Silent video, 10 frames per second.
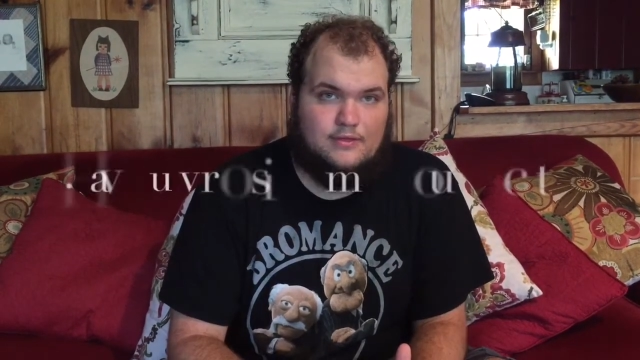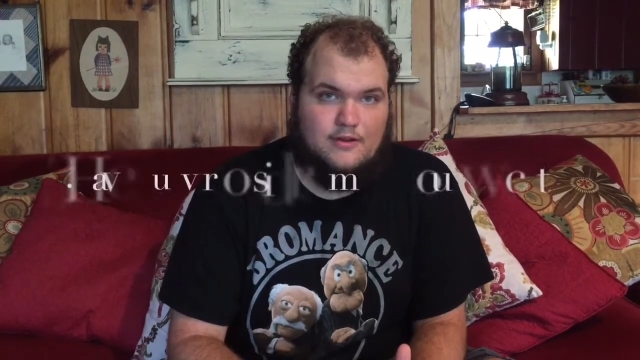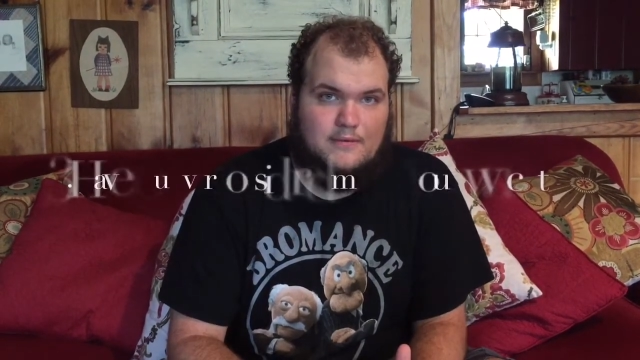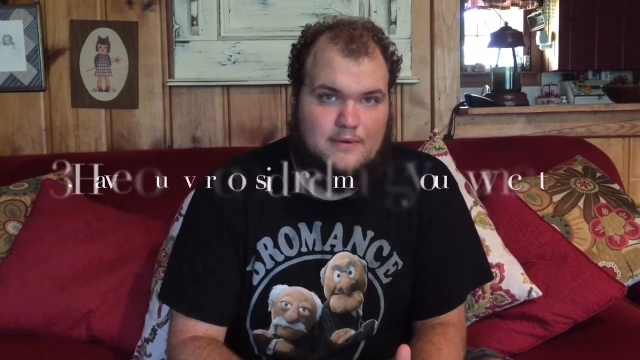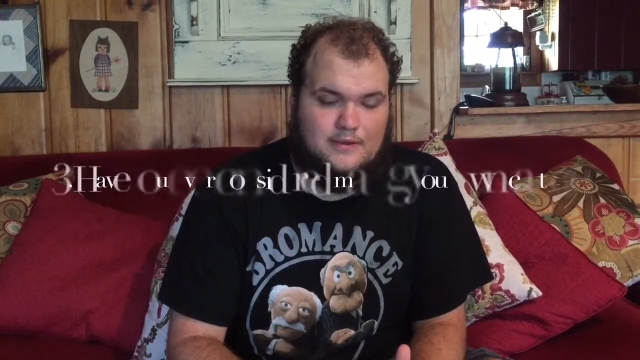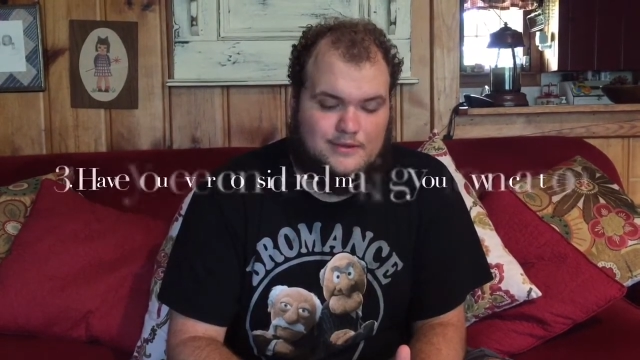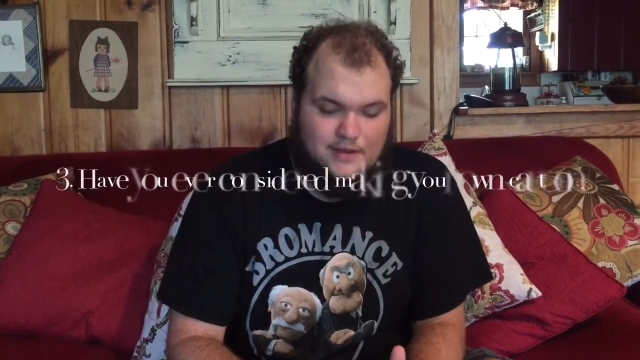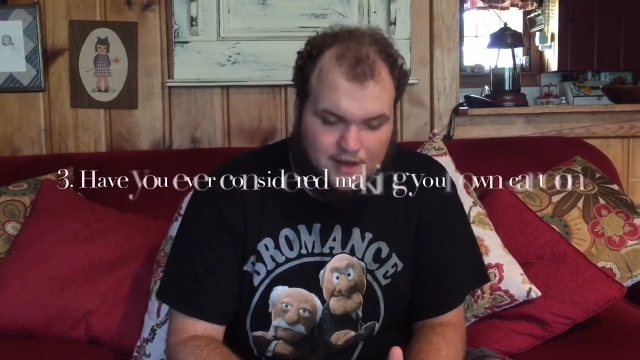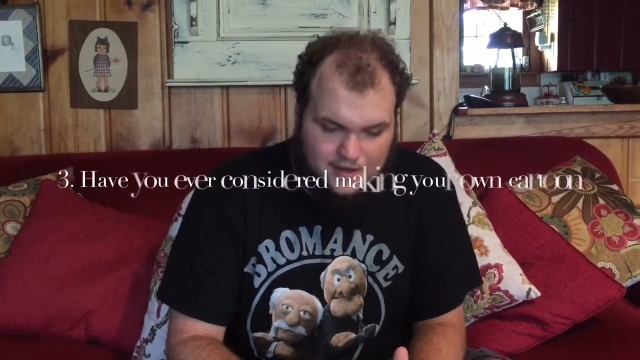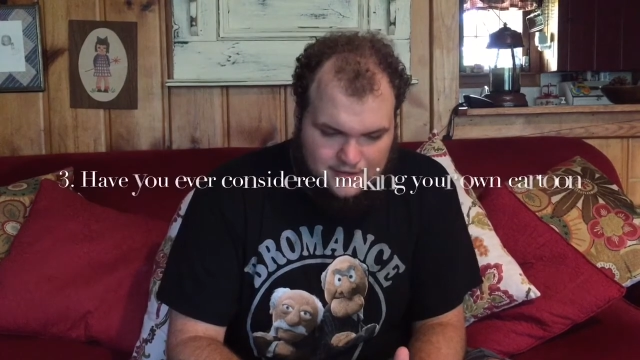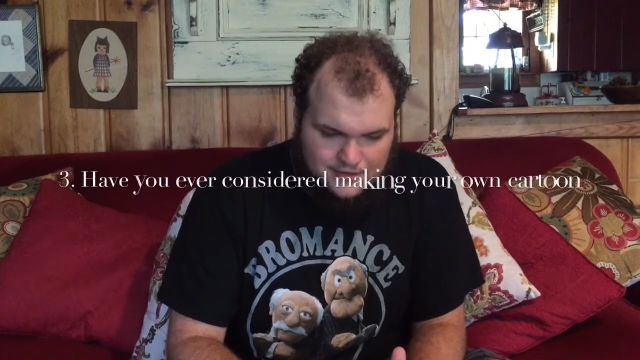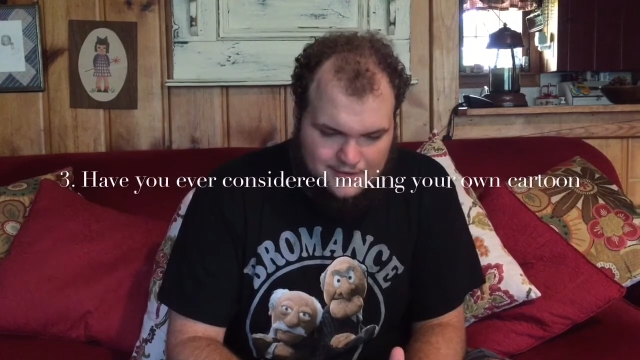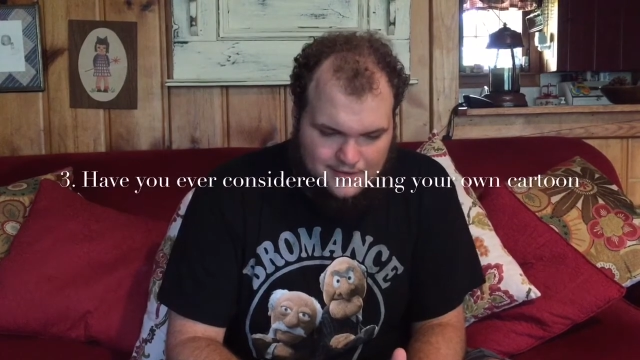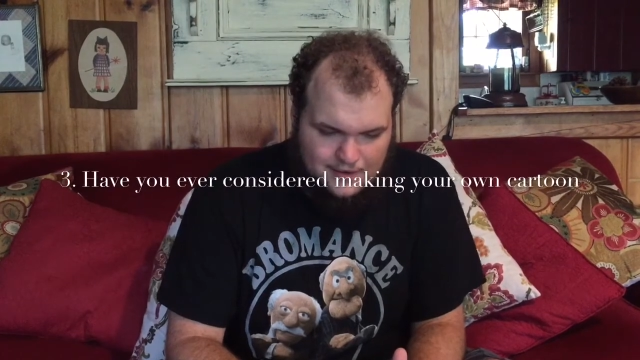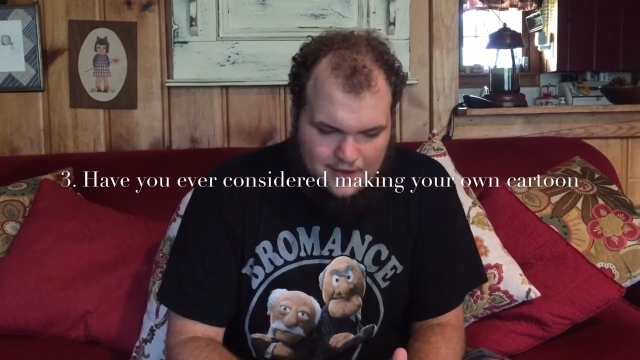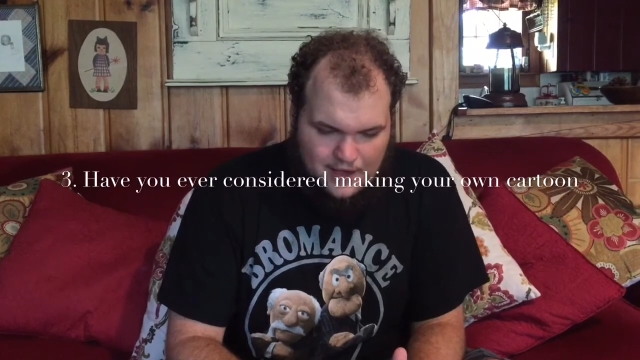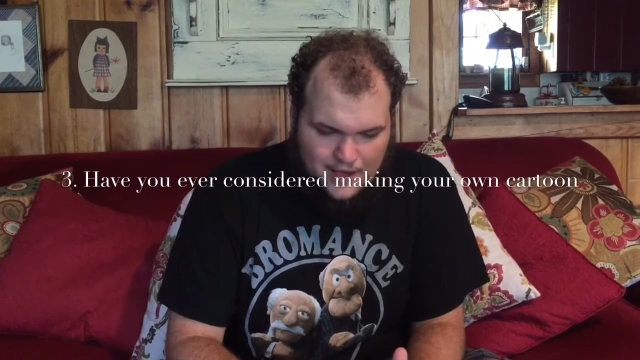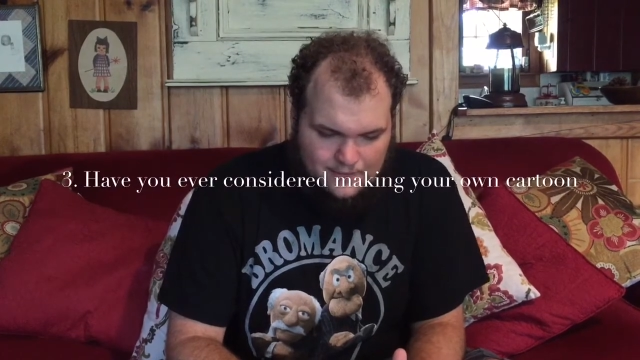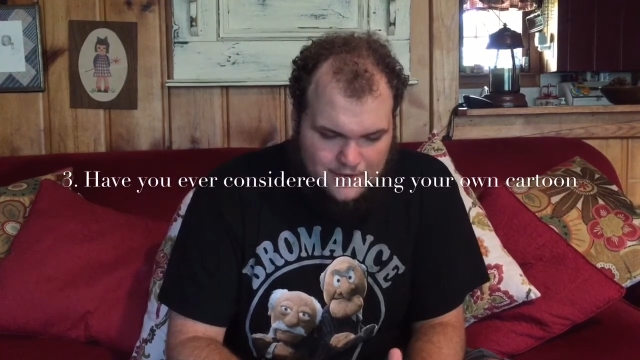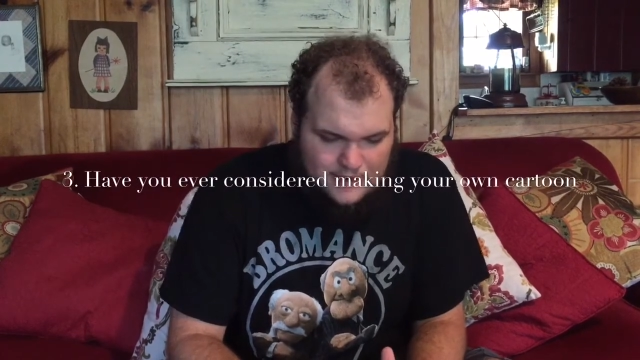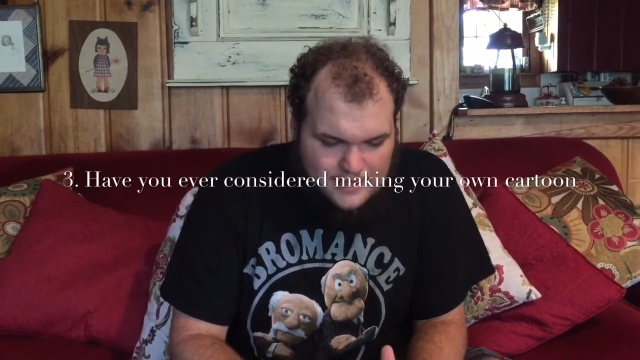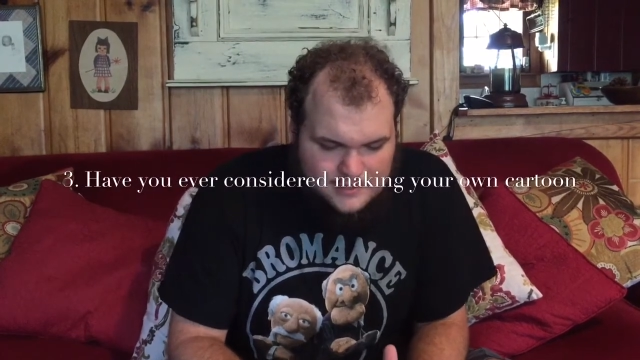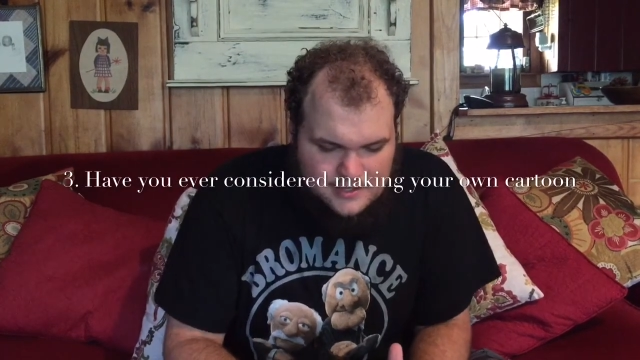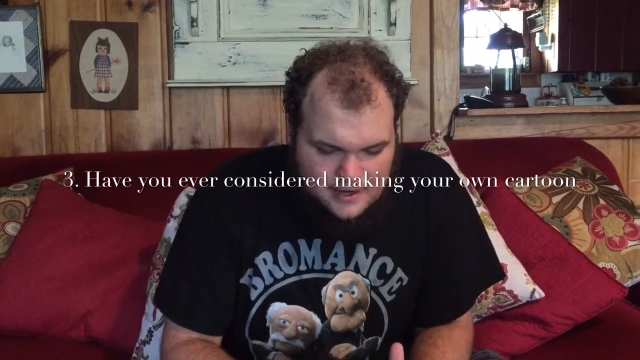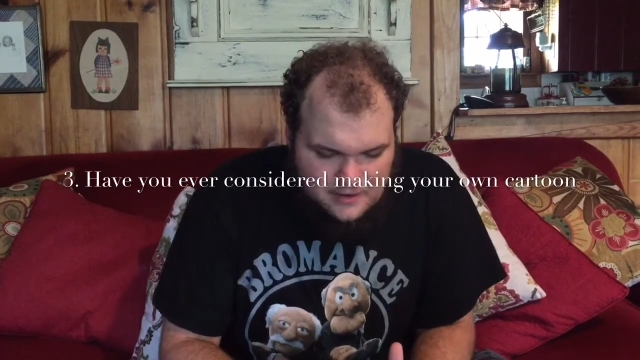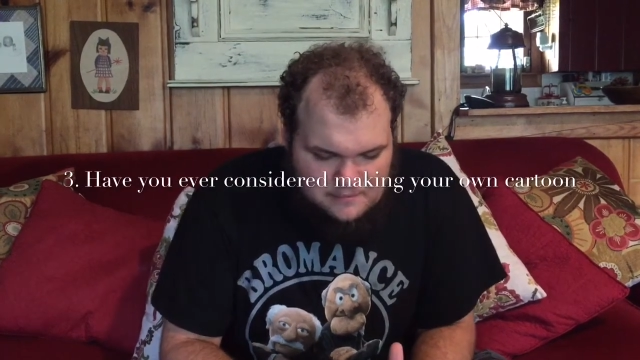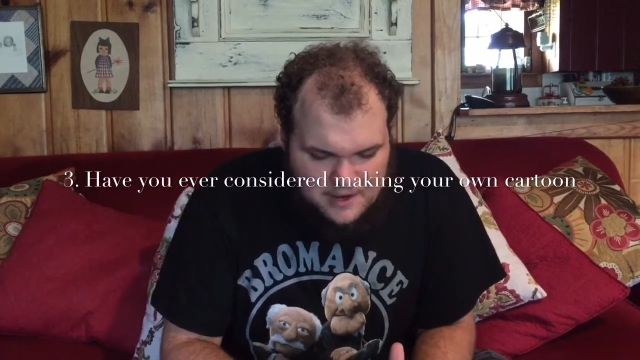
Third one says, have you considered